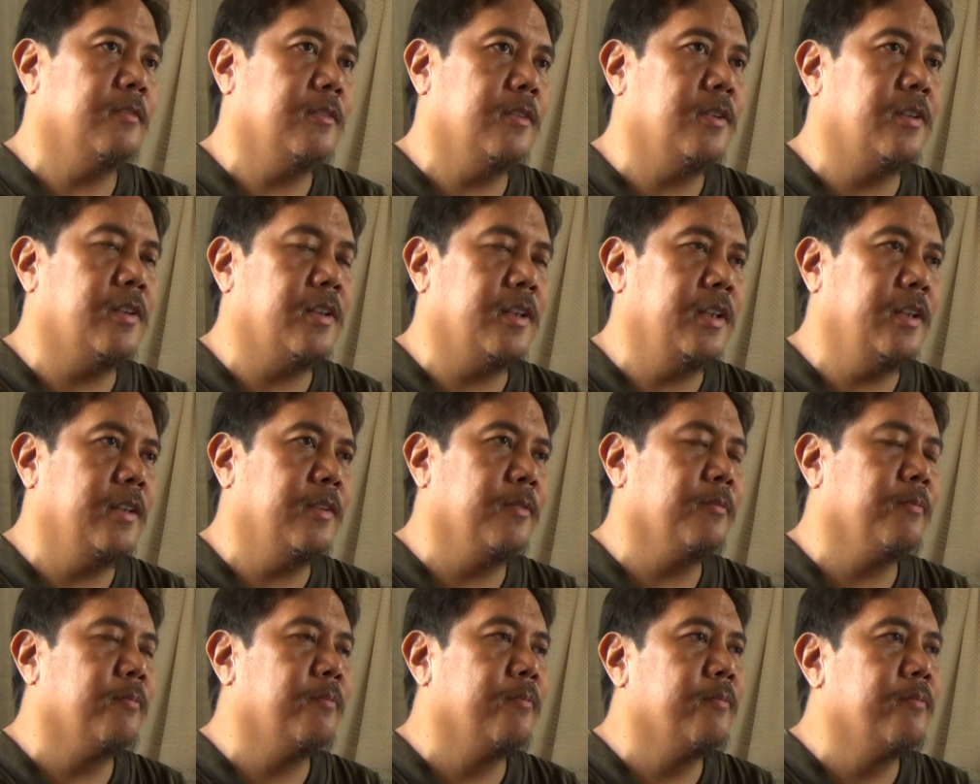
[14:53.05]
Okay,
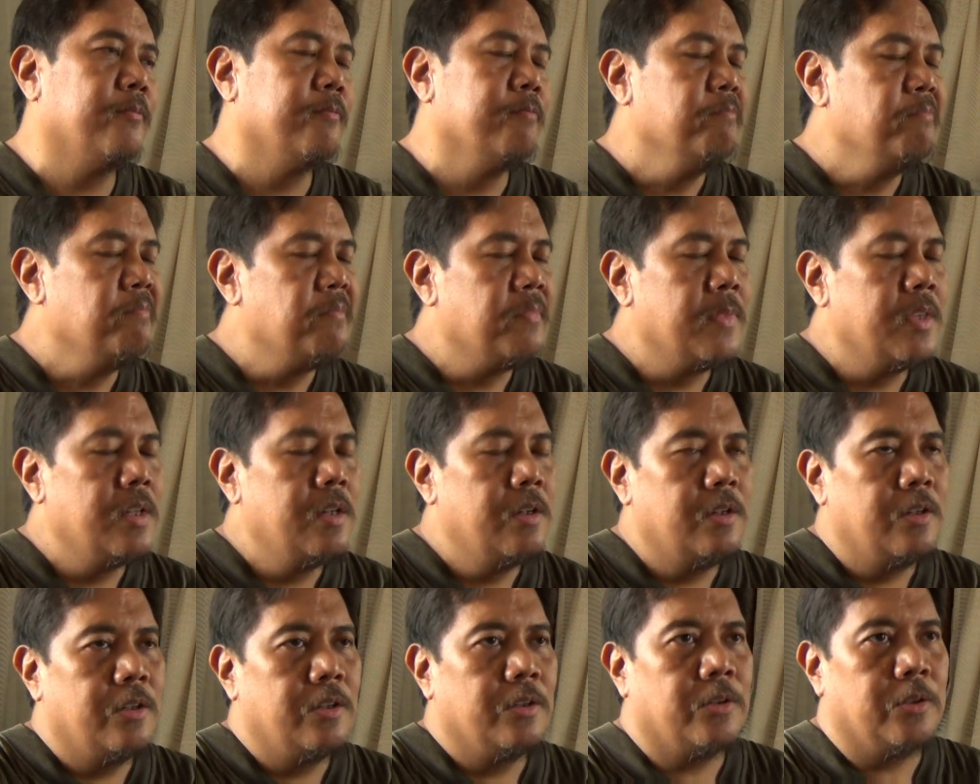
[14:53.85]

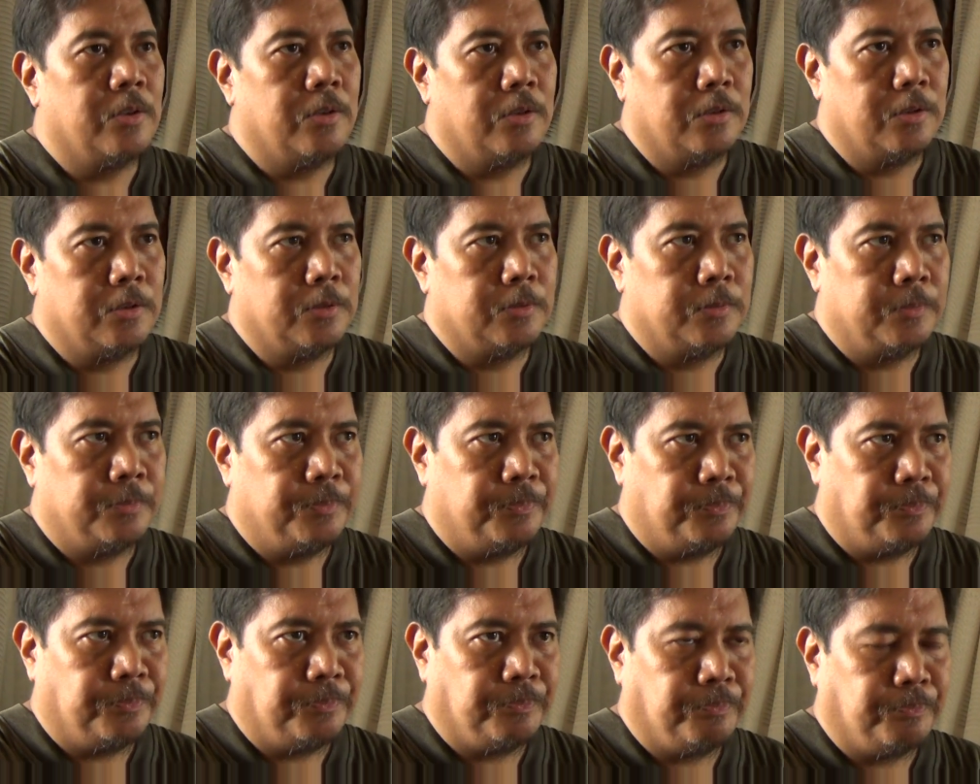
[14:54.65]
so
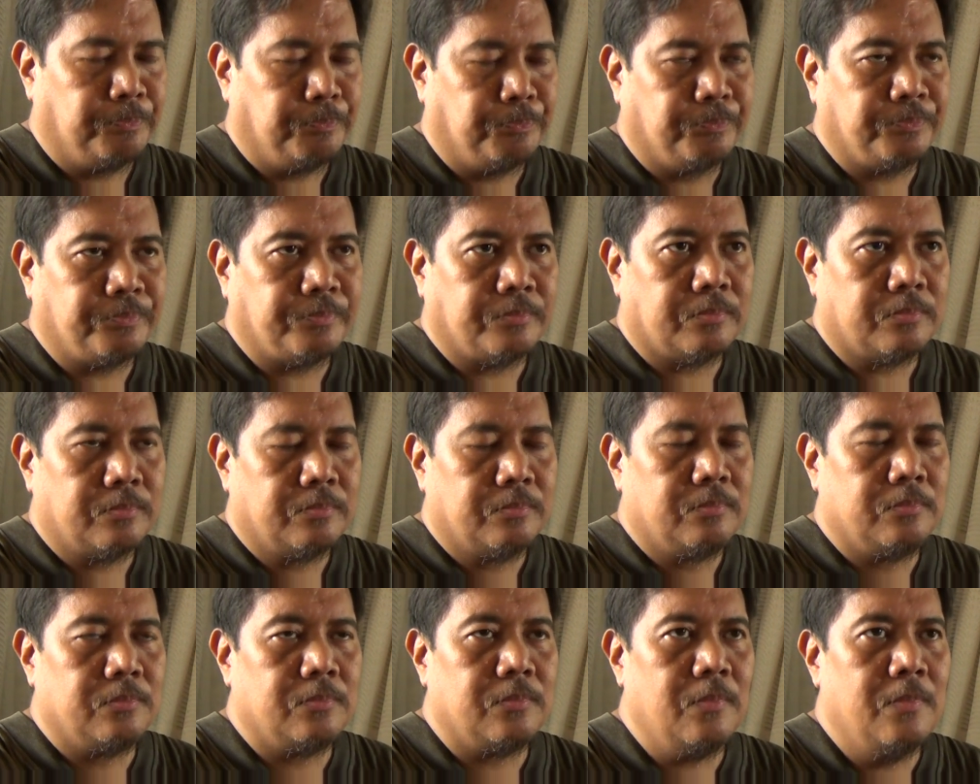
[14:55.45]

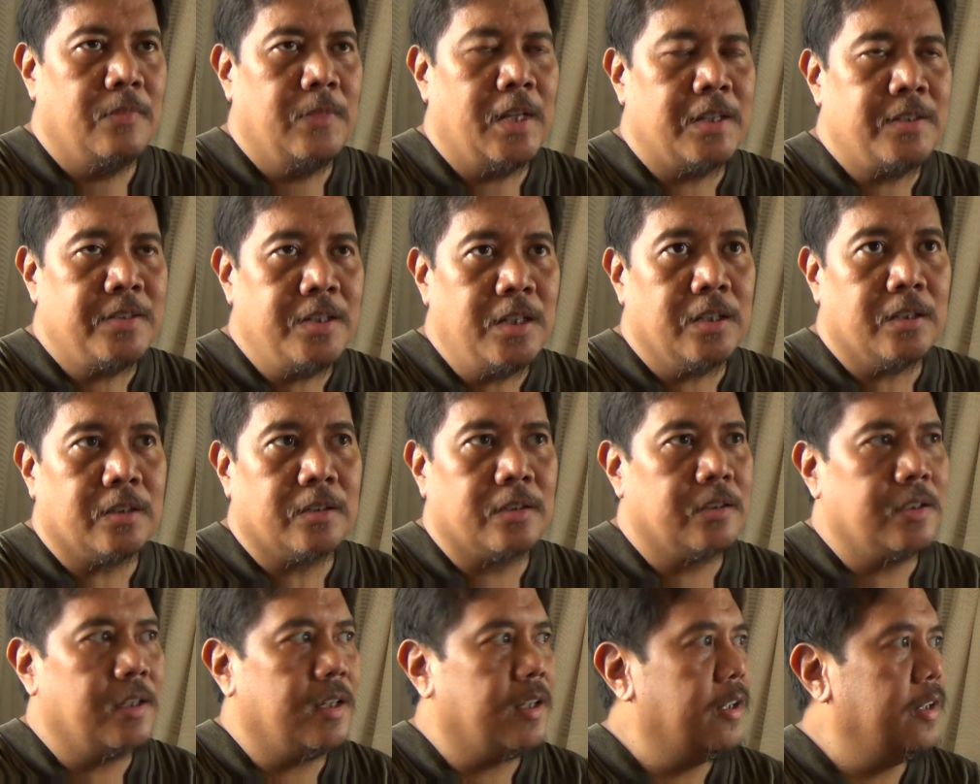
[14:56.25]
that's it.
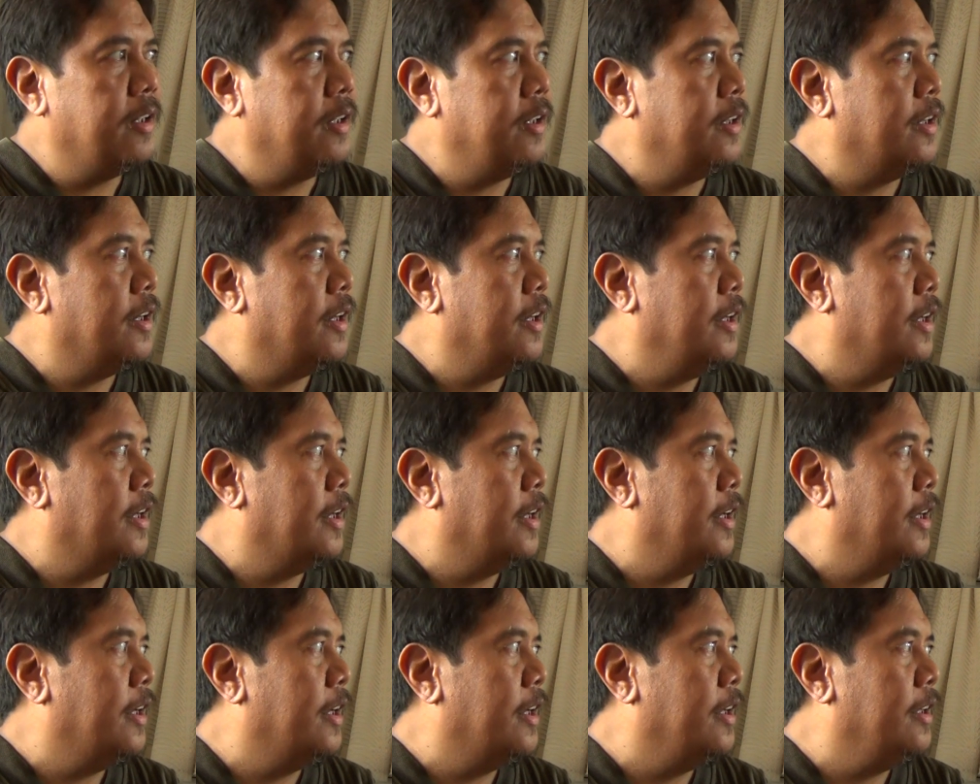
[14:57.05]

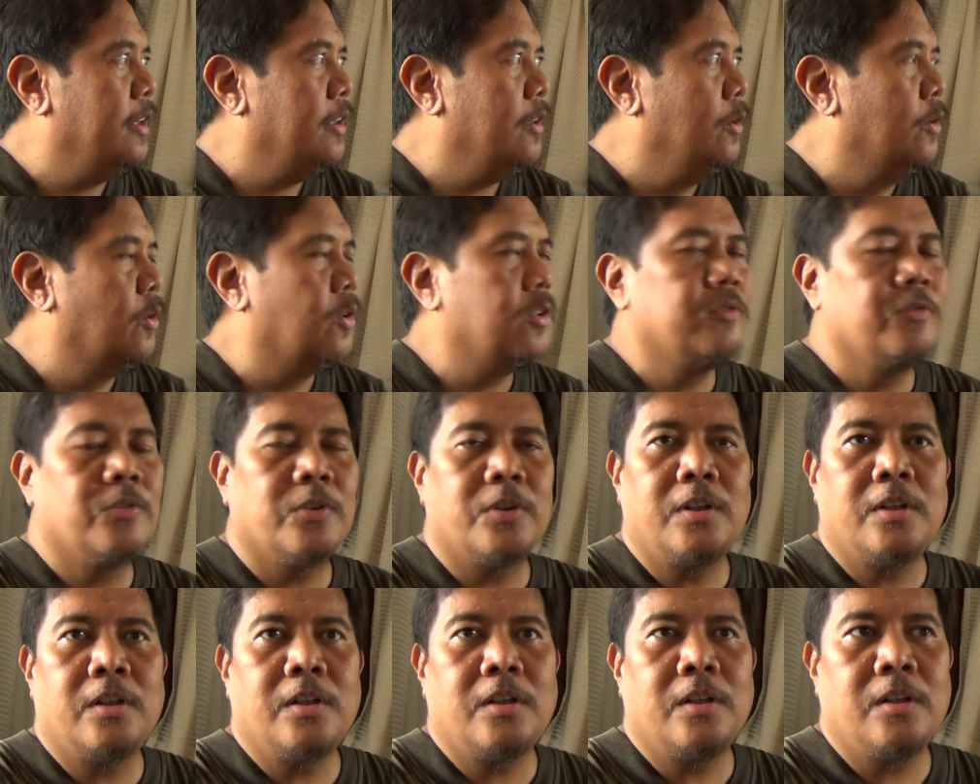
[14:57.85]
I looked
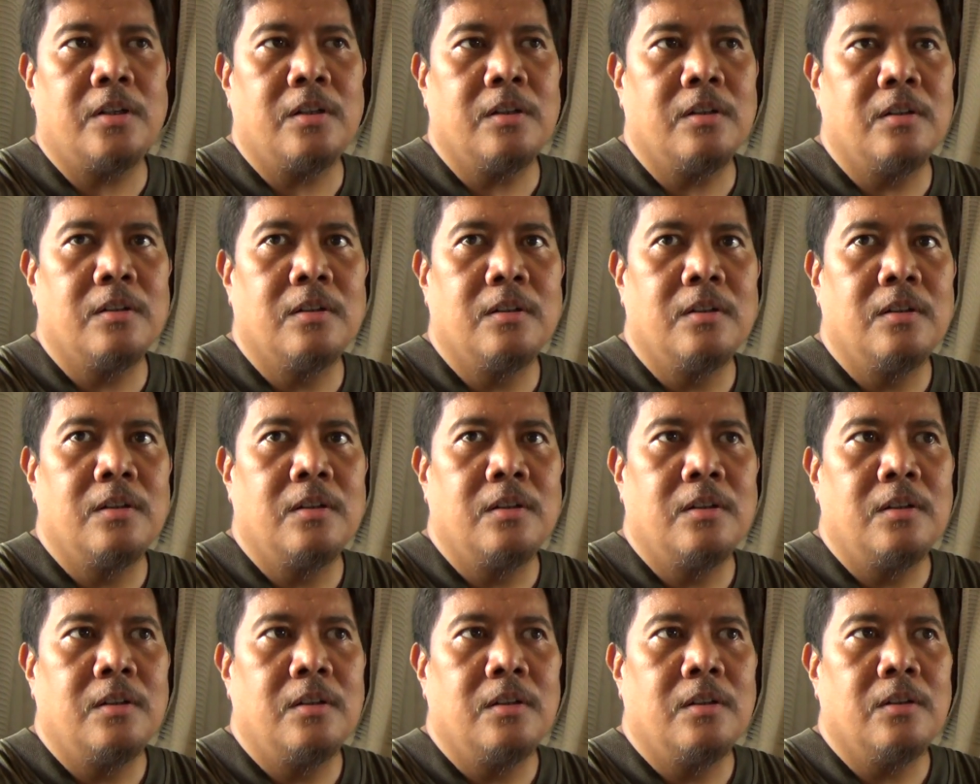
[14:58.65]
for her
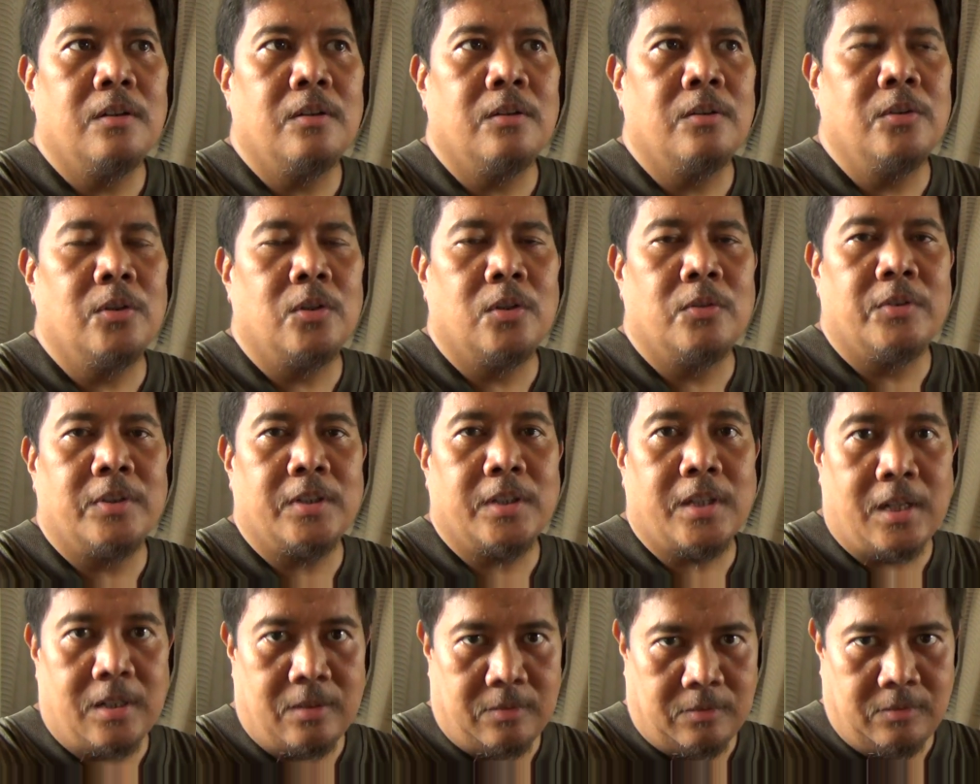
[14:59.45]
all over
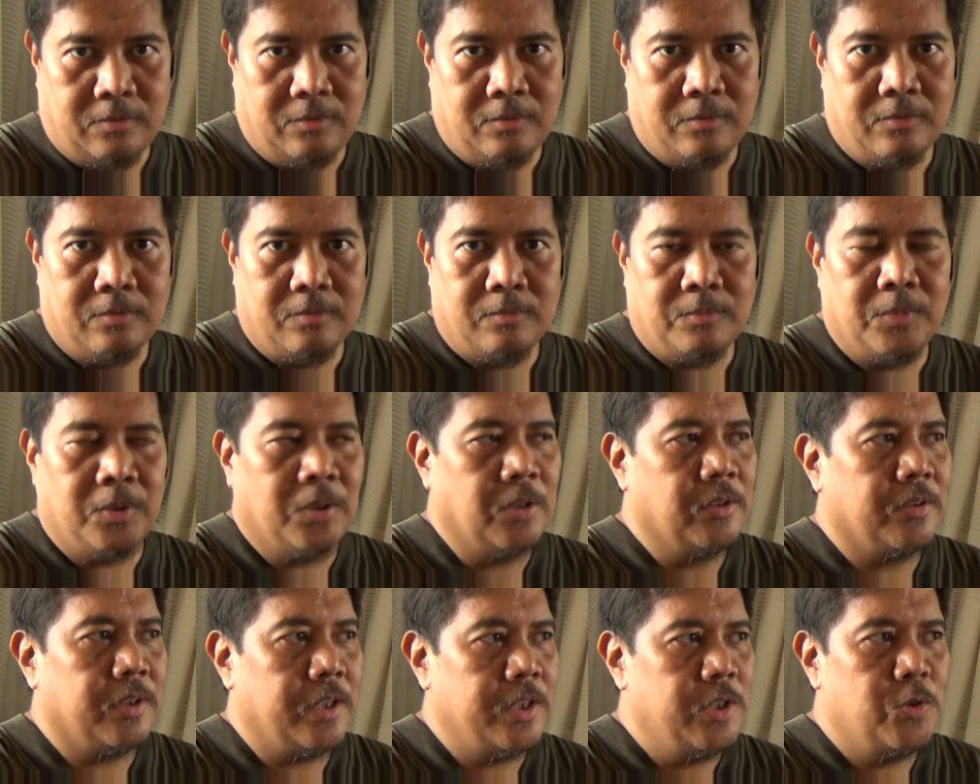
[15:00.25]
town
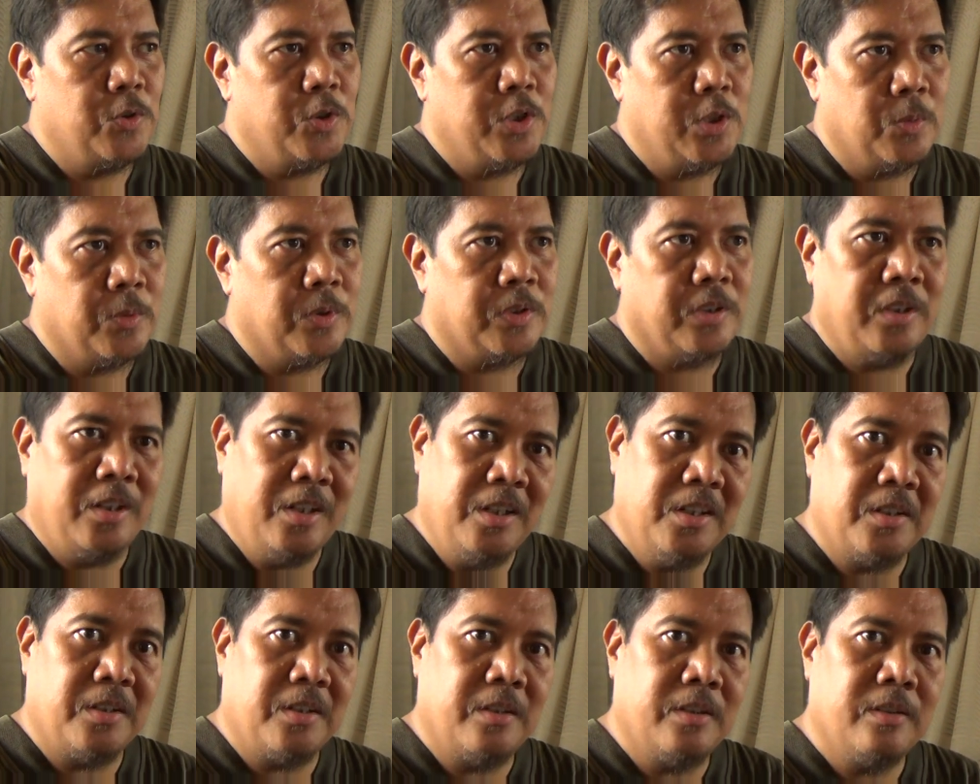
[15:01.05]
because I knew she was
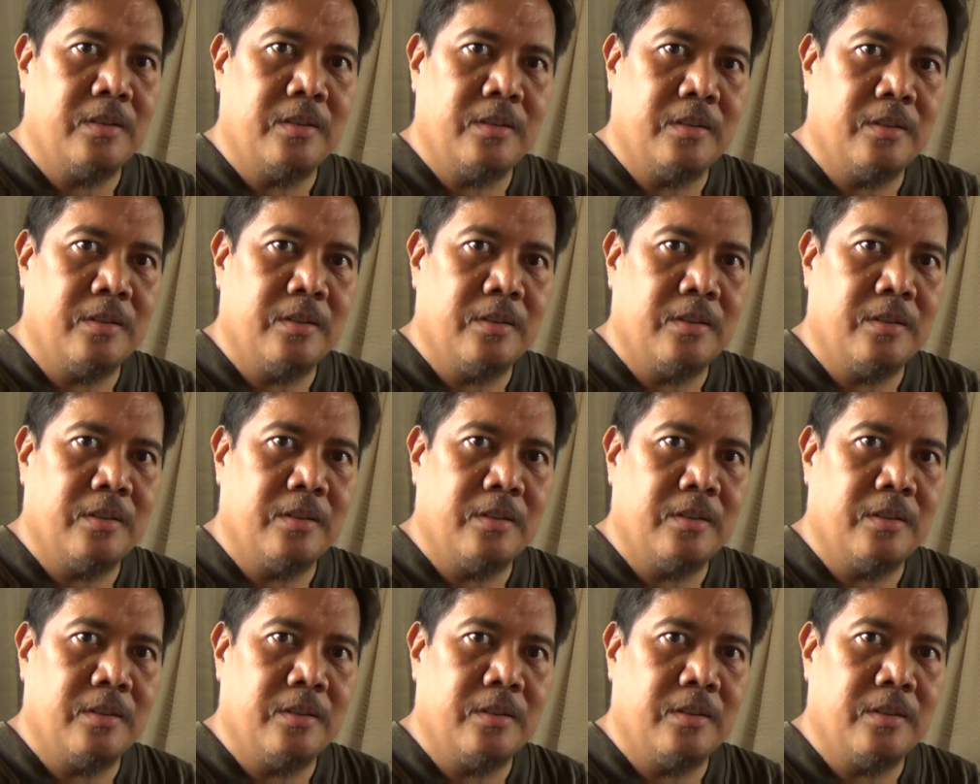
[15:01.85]
here